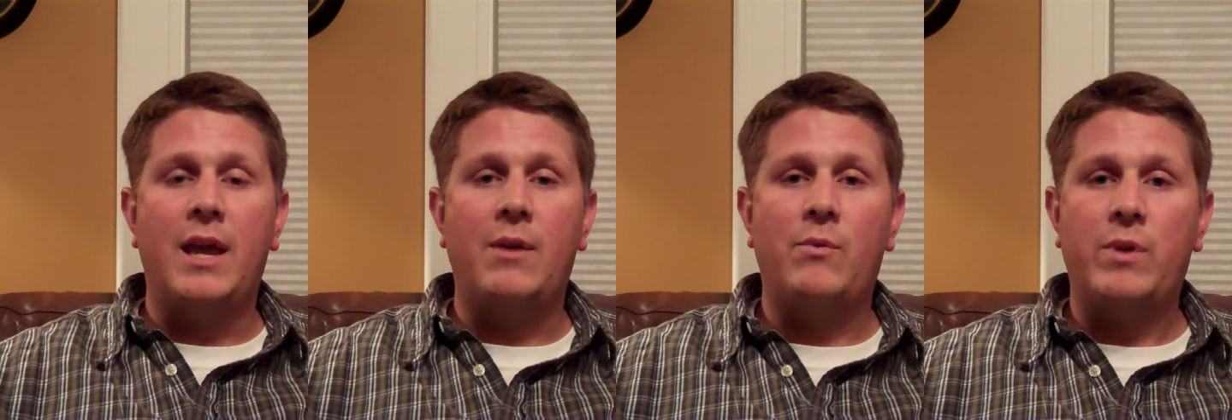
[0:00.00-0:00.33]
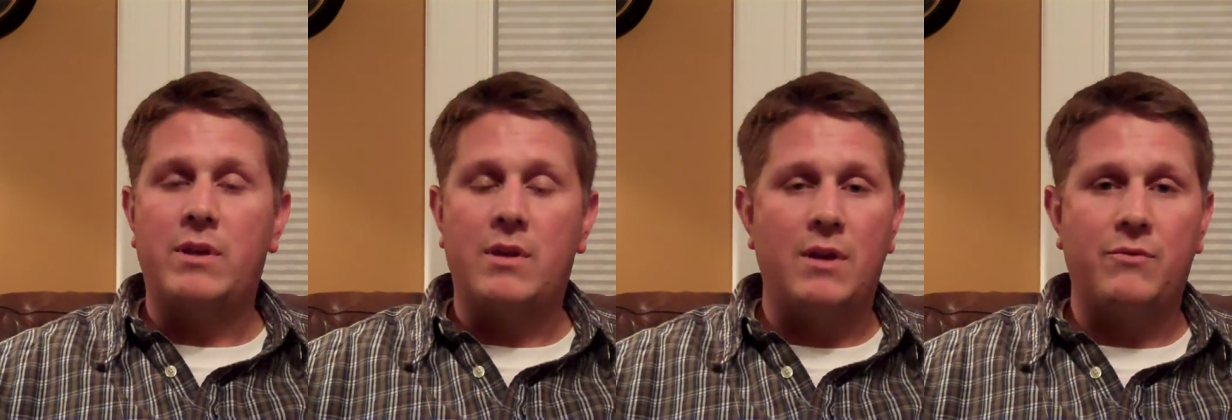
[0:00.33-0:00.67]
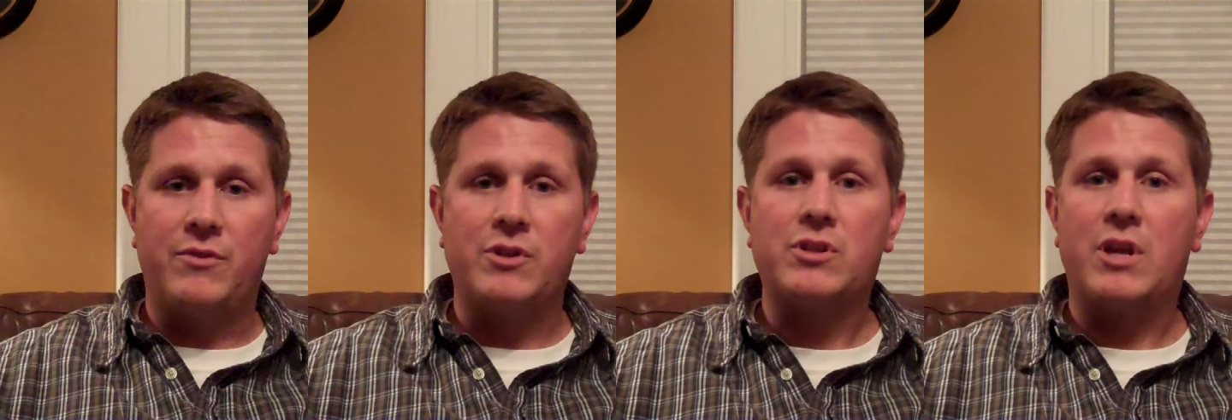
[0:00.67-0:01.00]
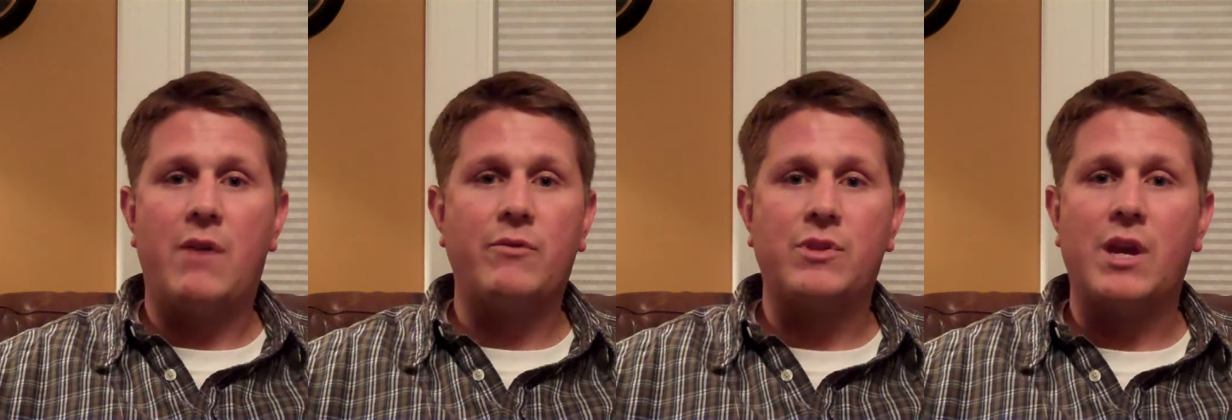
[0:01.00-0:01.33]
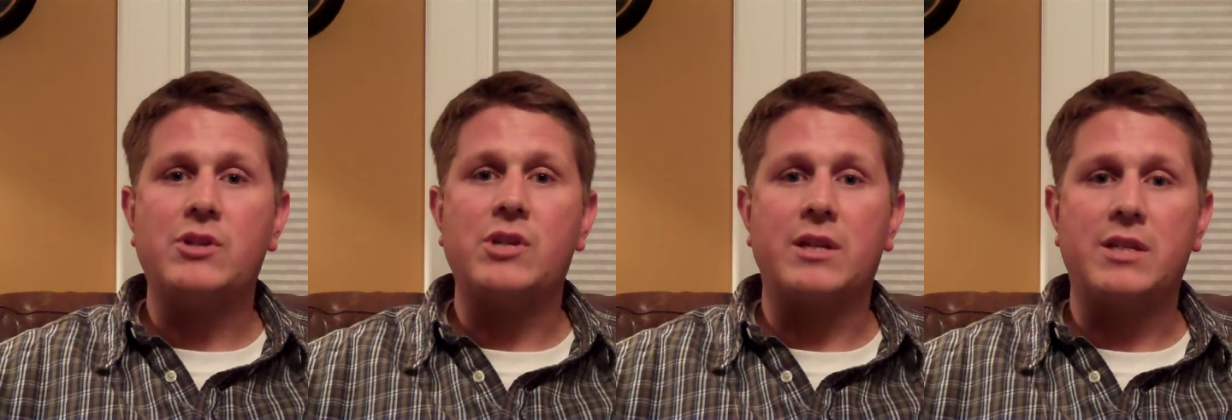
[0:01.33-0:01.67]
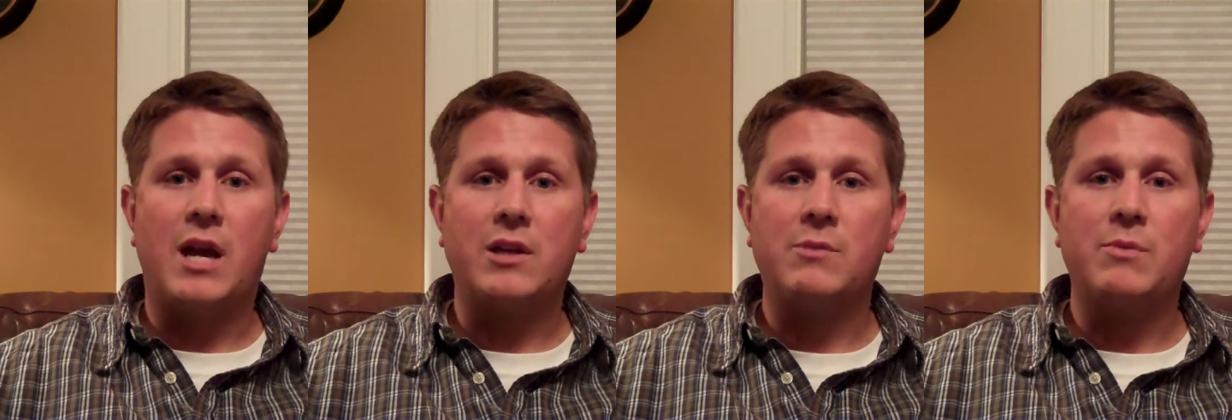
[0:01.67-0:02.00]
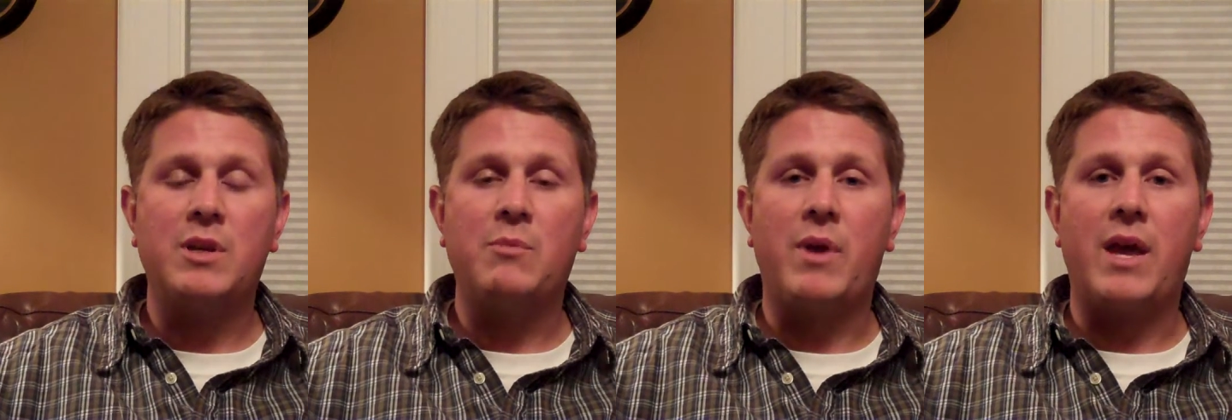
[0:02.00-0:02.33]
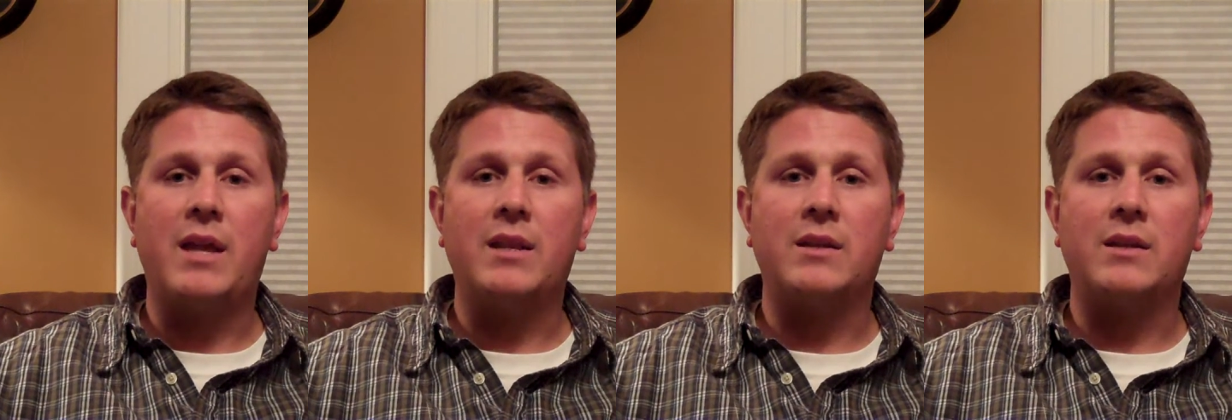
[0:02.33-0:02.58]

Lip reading: and we kind of finished the conversation. I tucked him into bed,